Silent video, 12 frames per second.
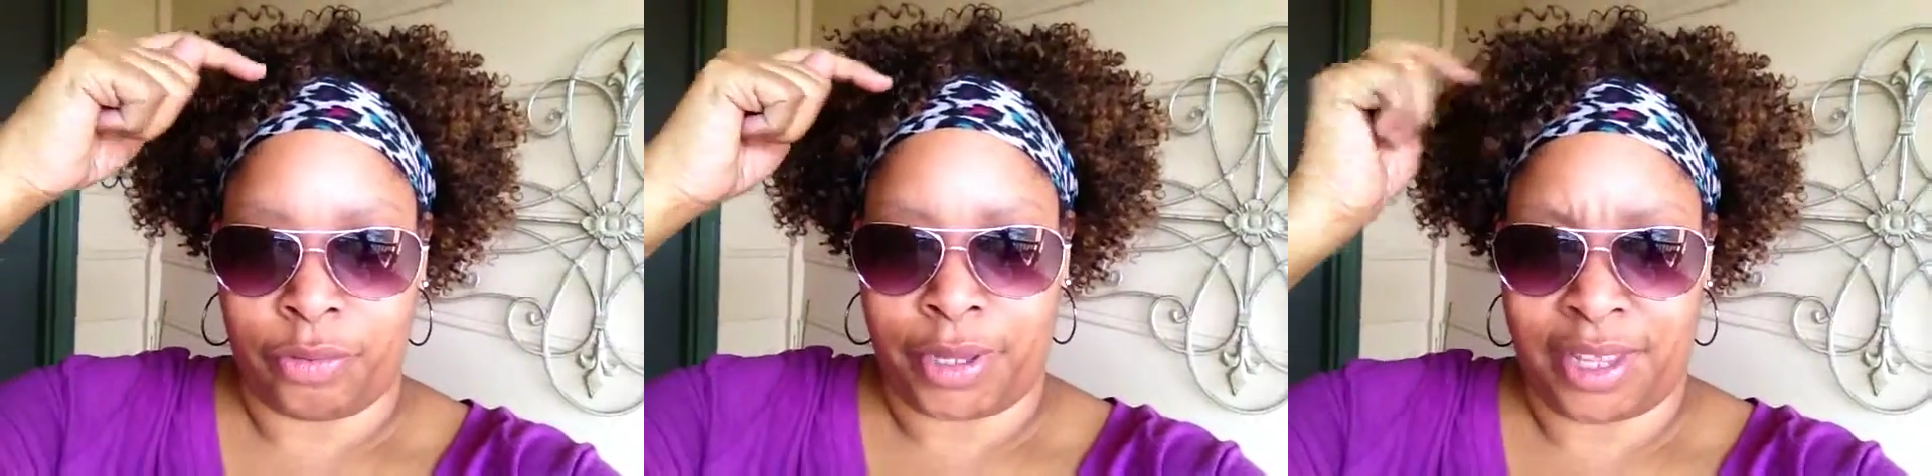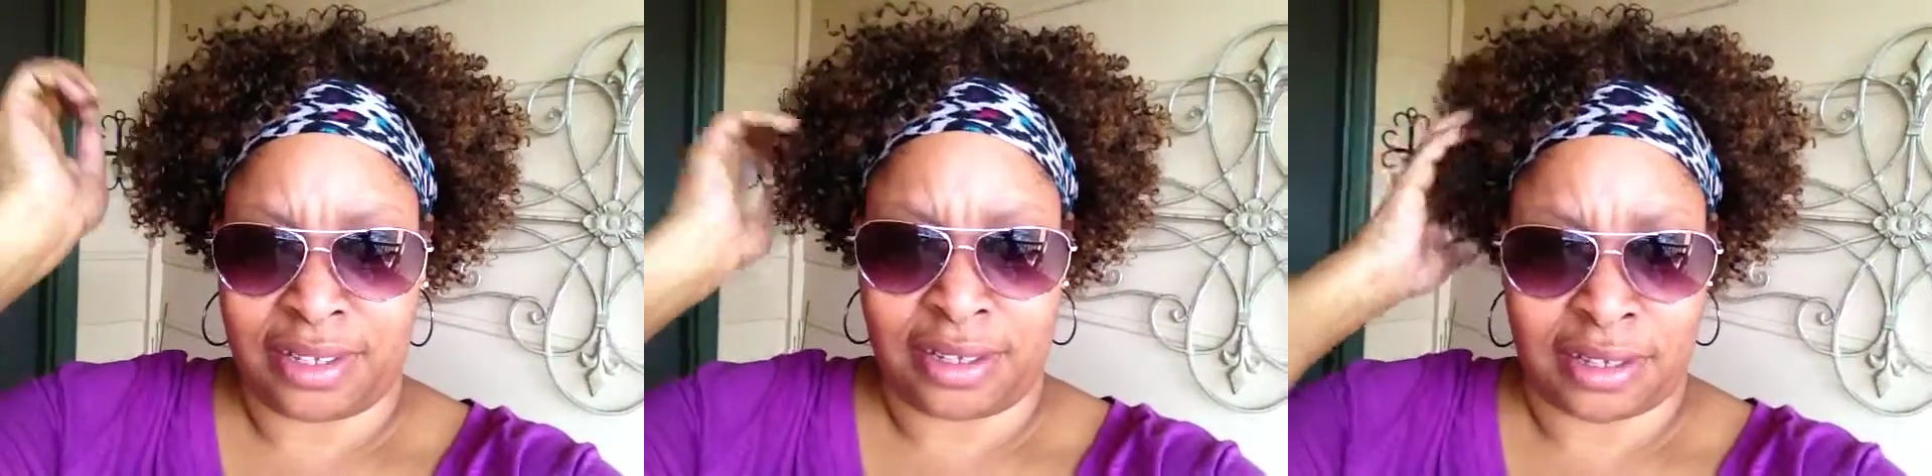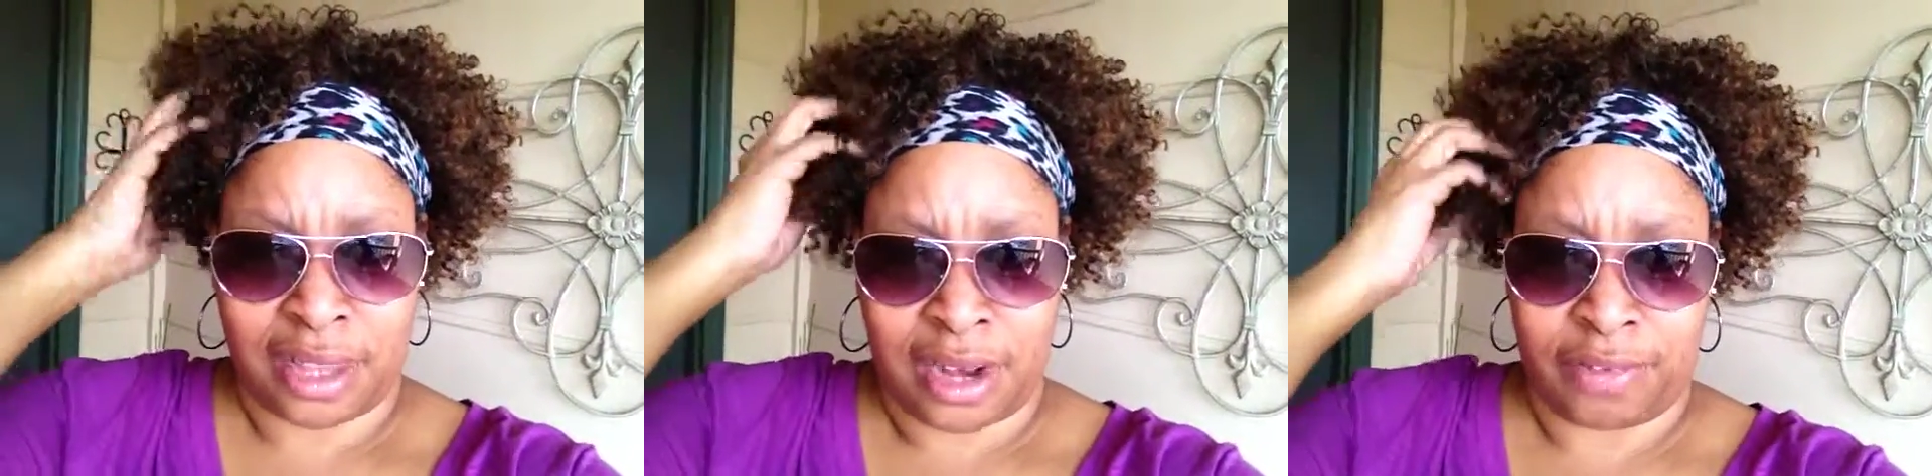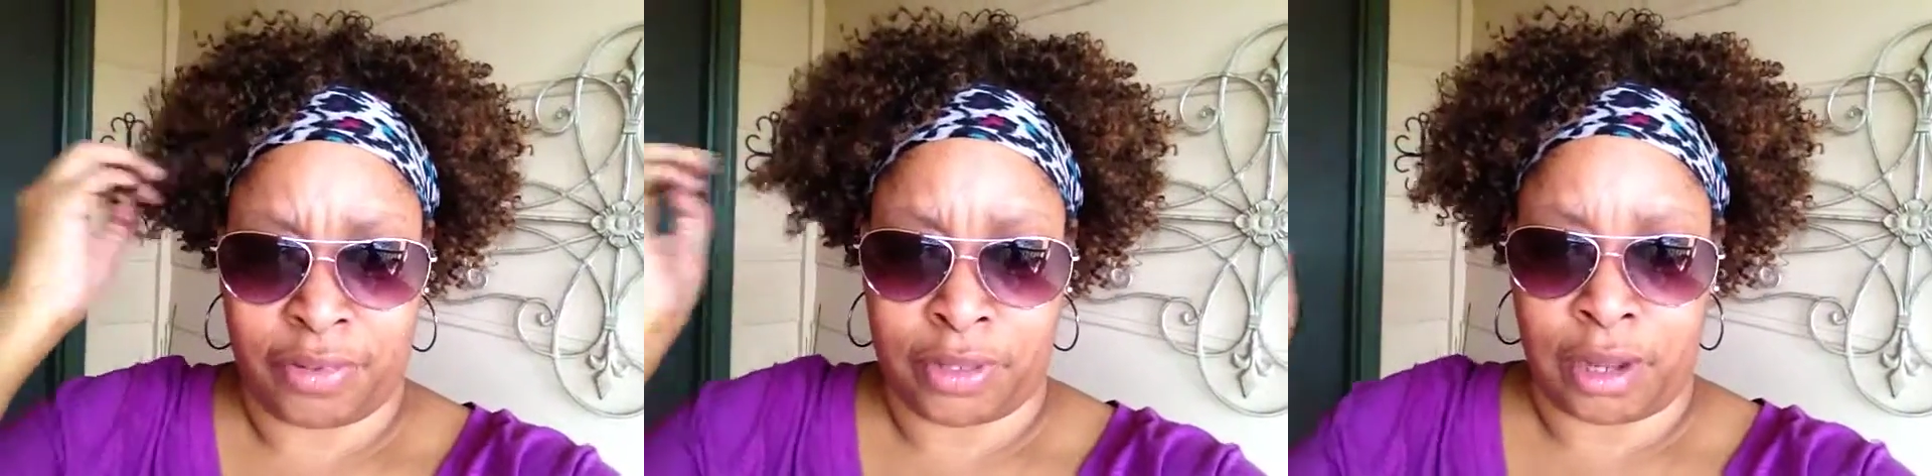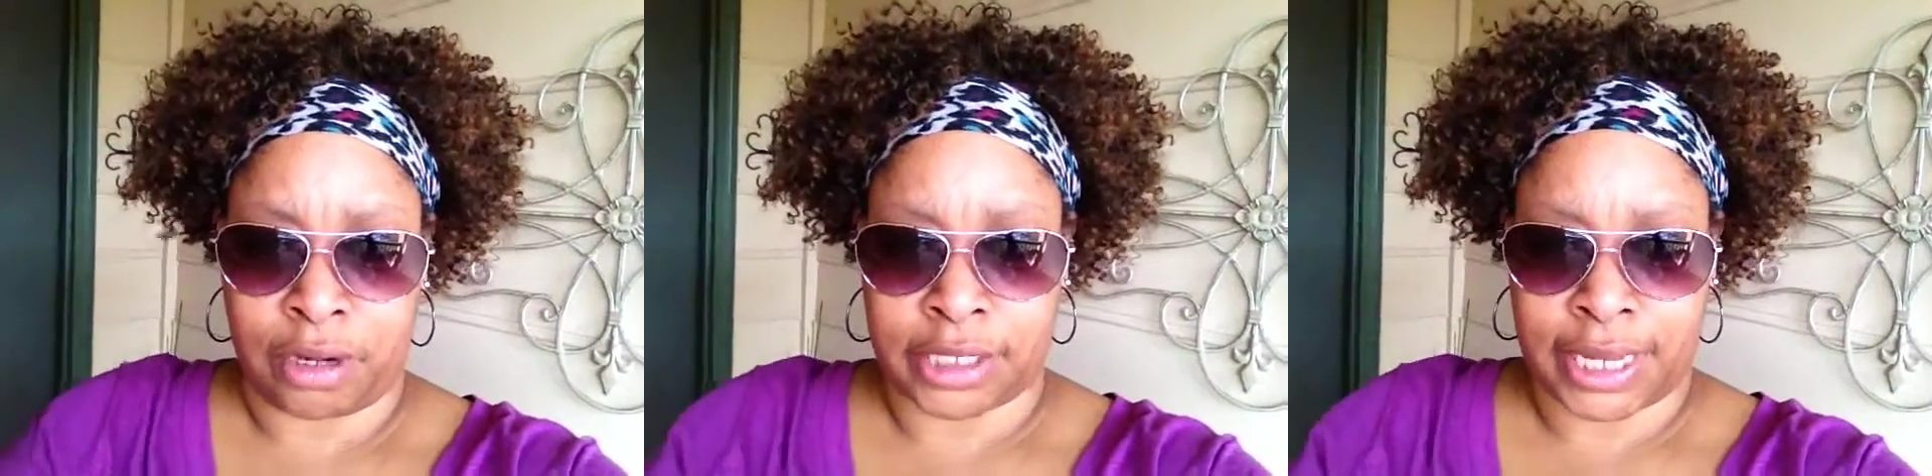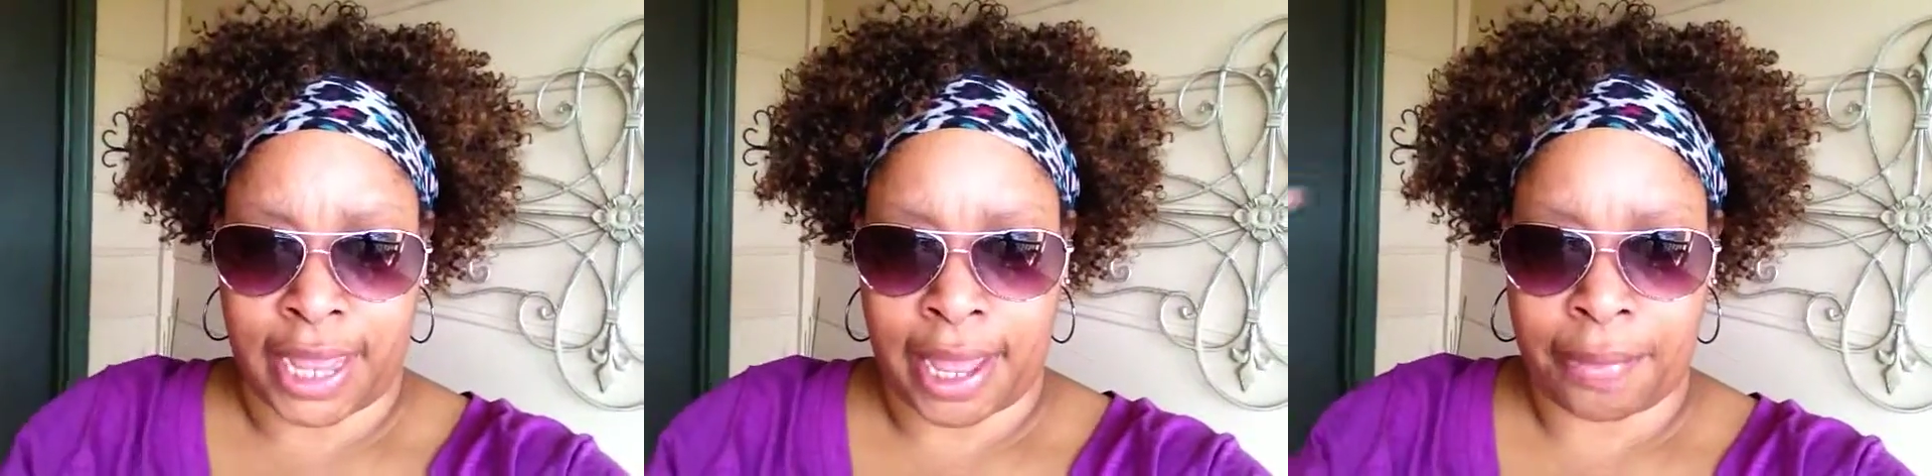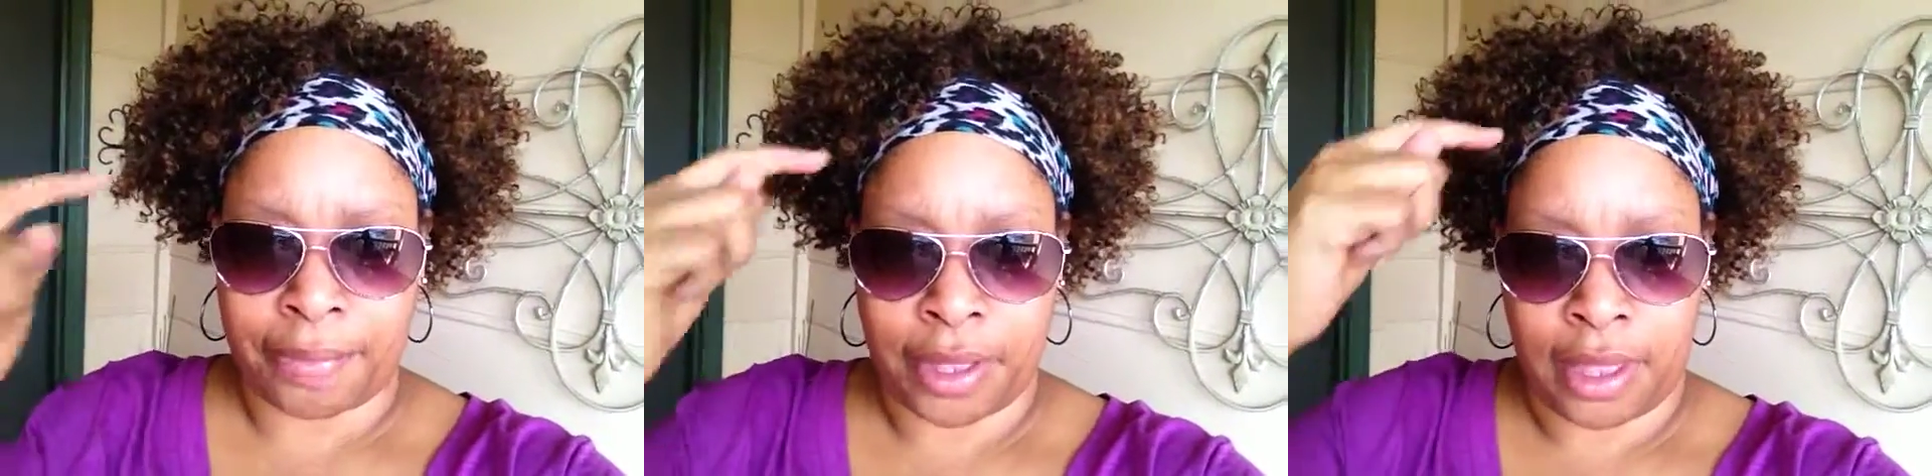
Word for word: because it's kind of a large cap,